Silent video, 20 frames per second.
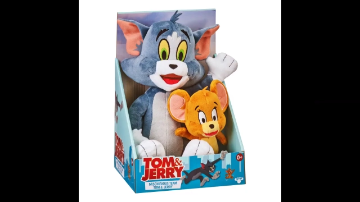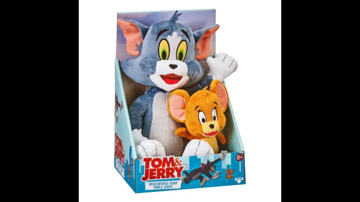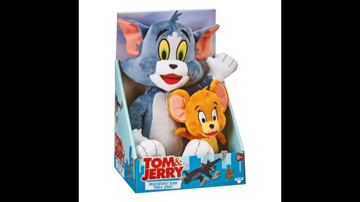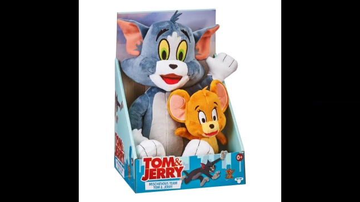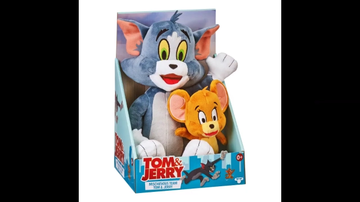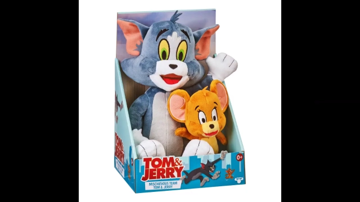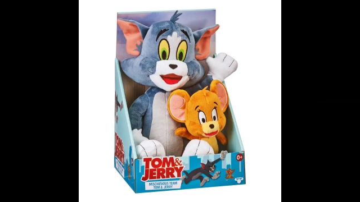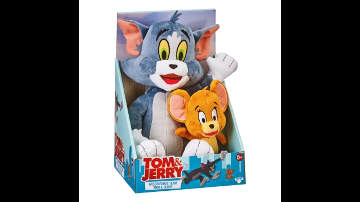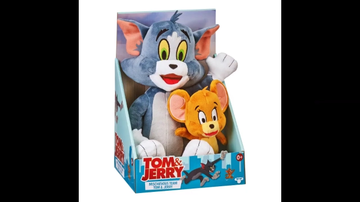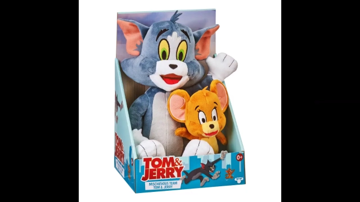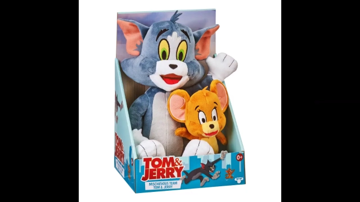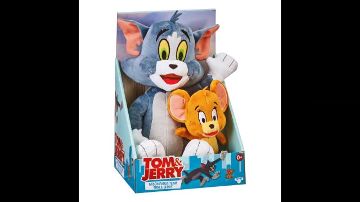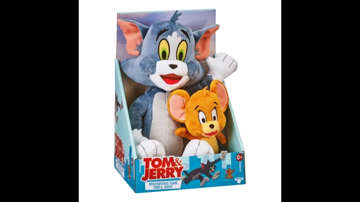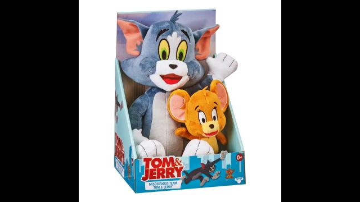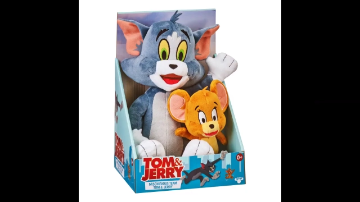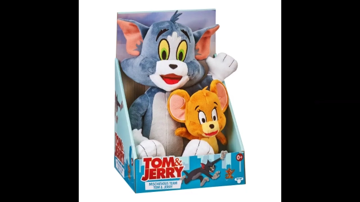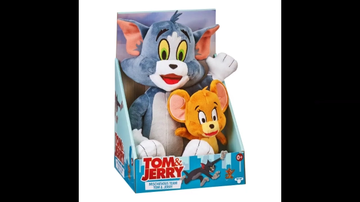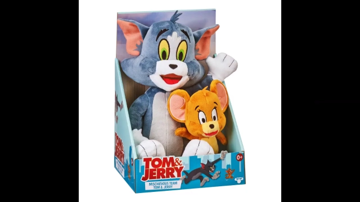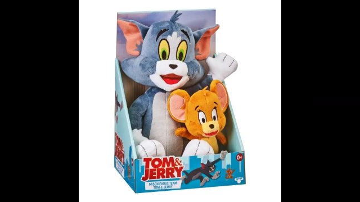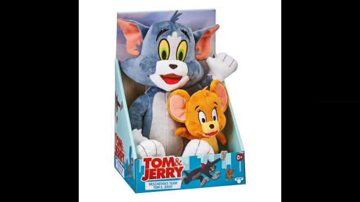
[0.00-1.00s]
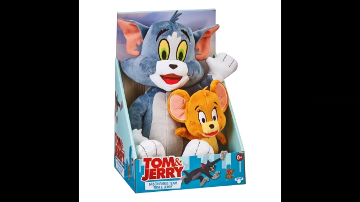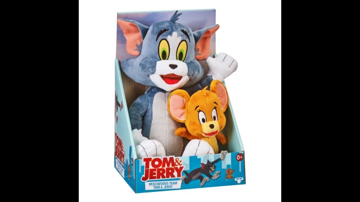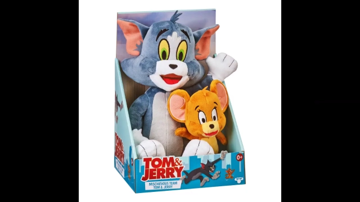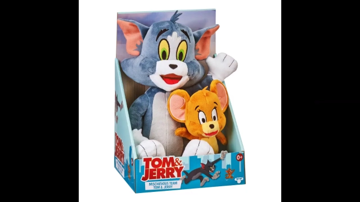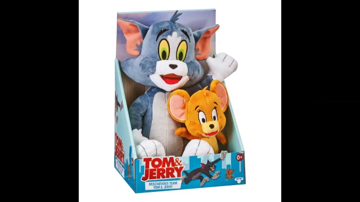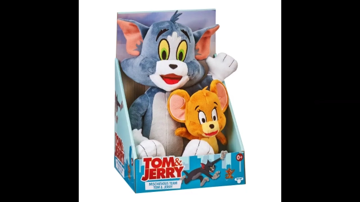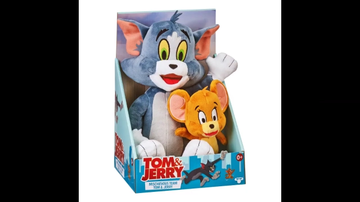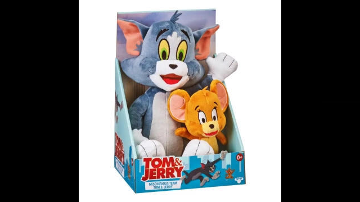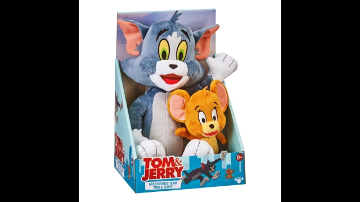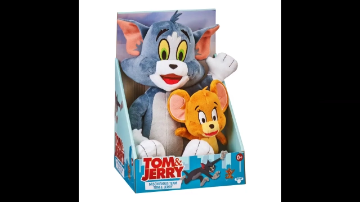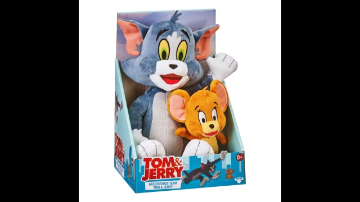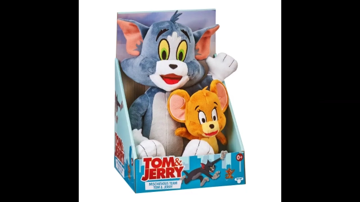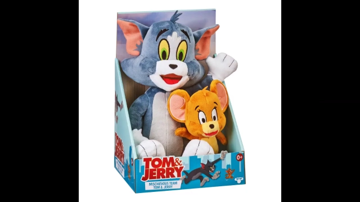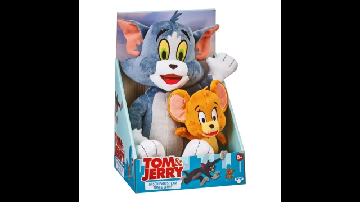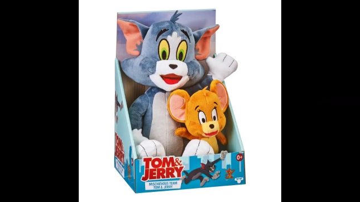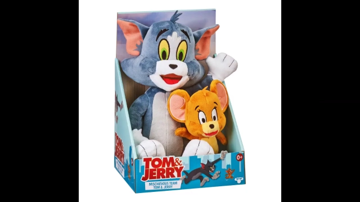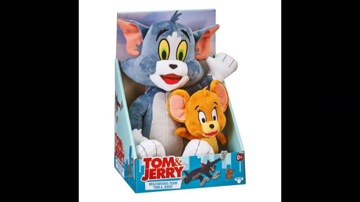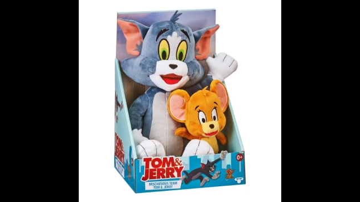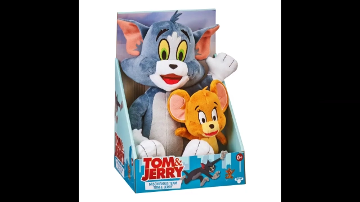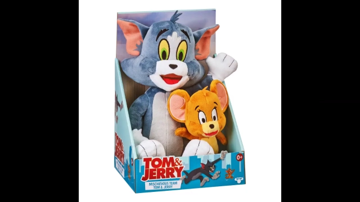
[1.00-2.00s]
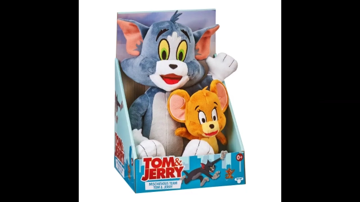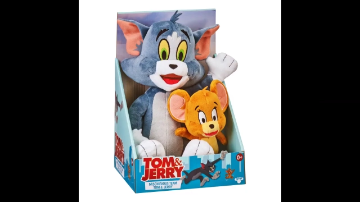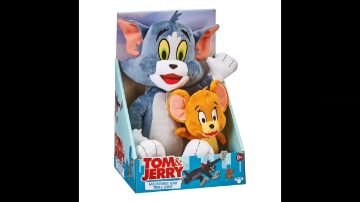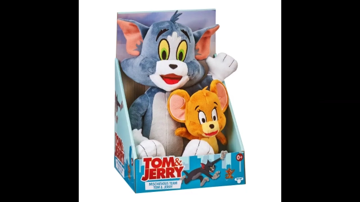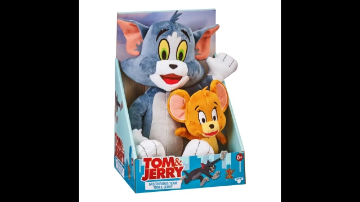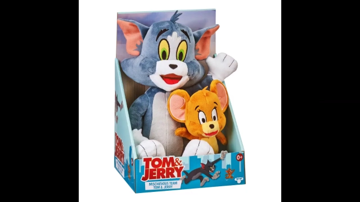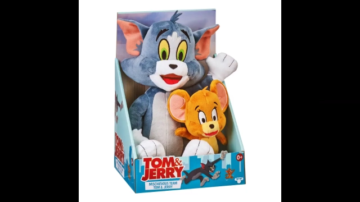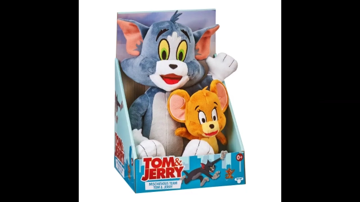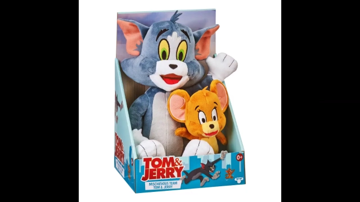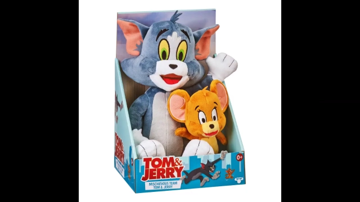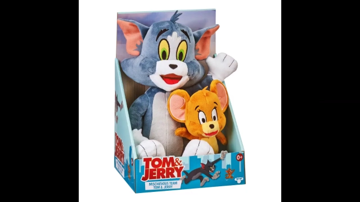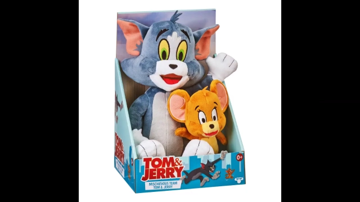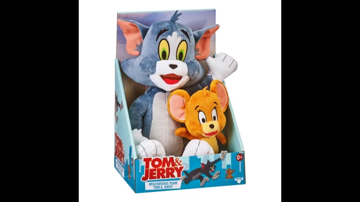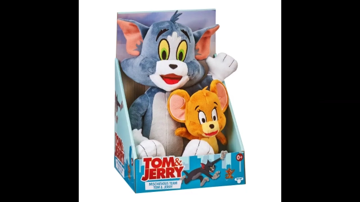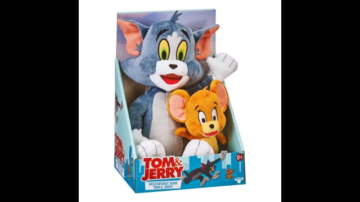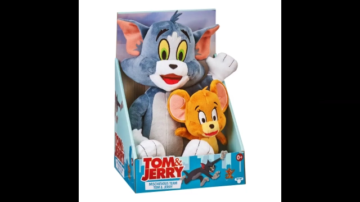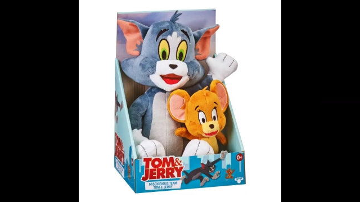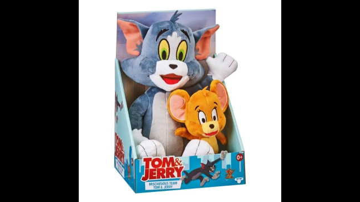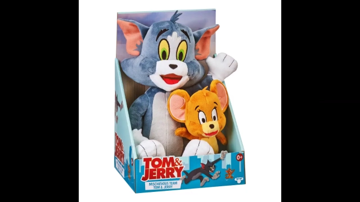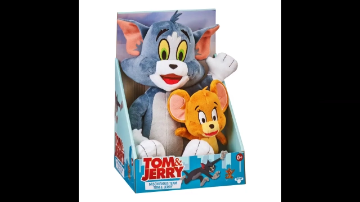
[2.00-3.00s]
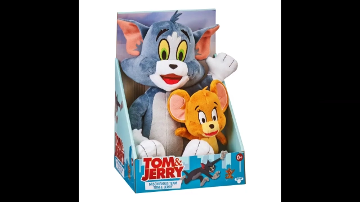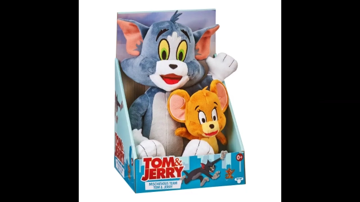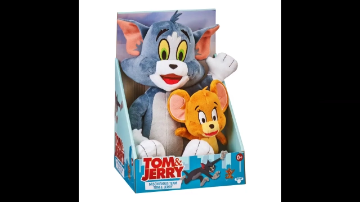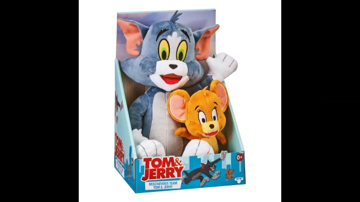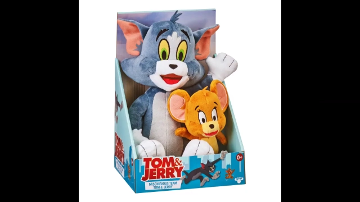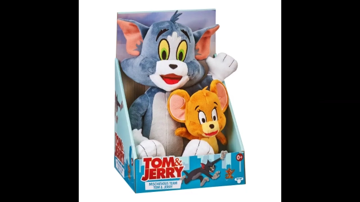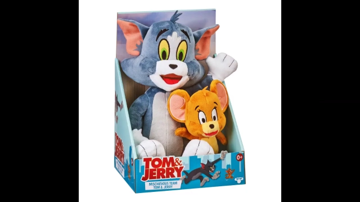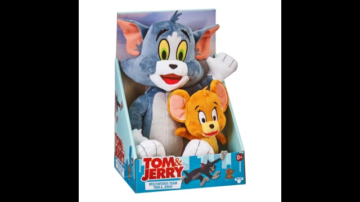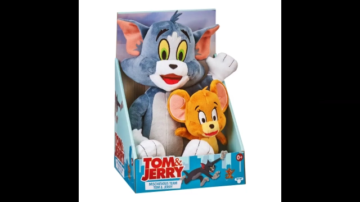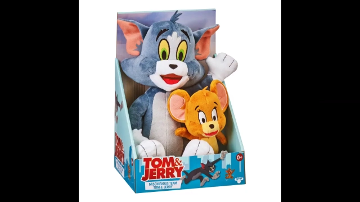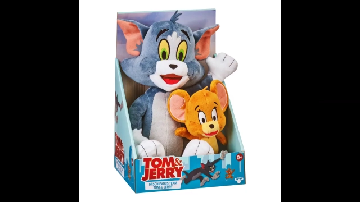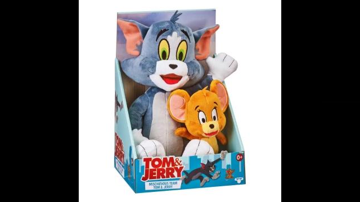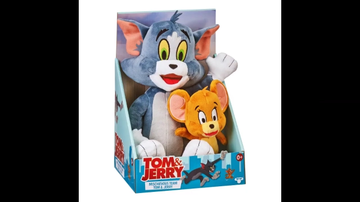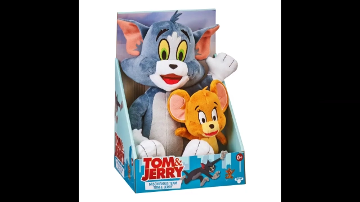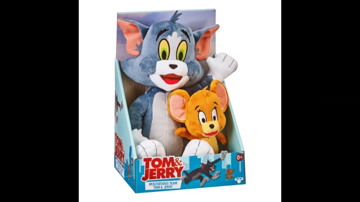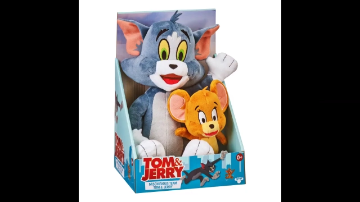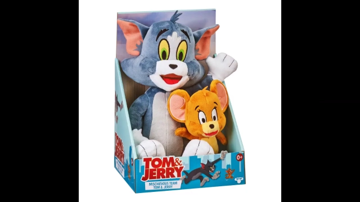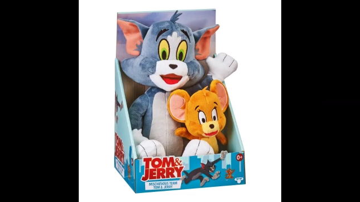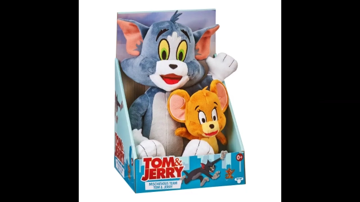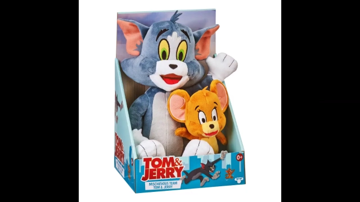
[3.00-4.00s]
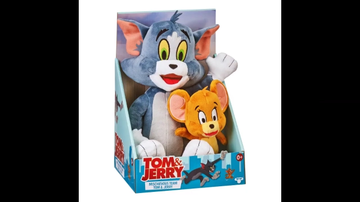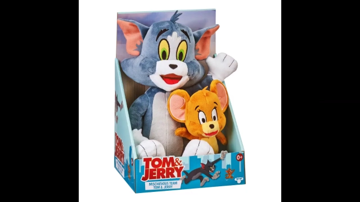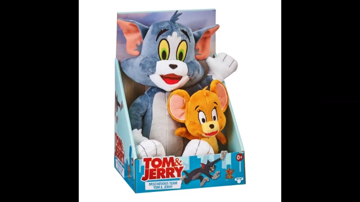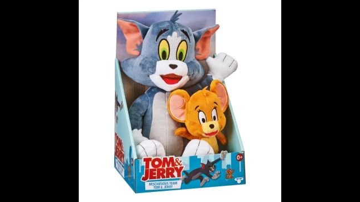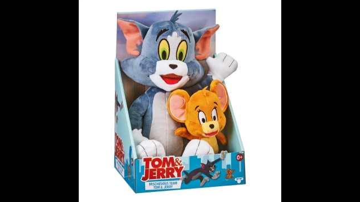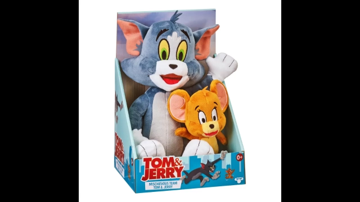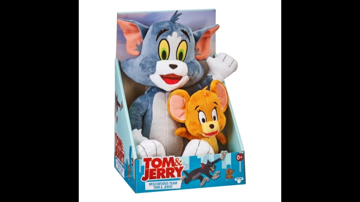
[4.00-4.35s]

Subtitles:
No face is visible, so there are no lips to read.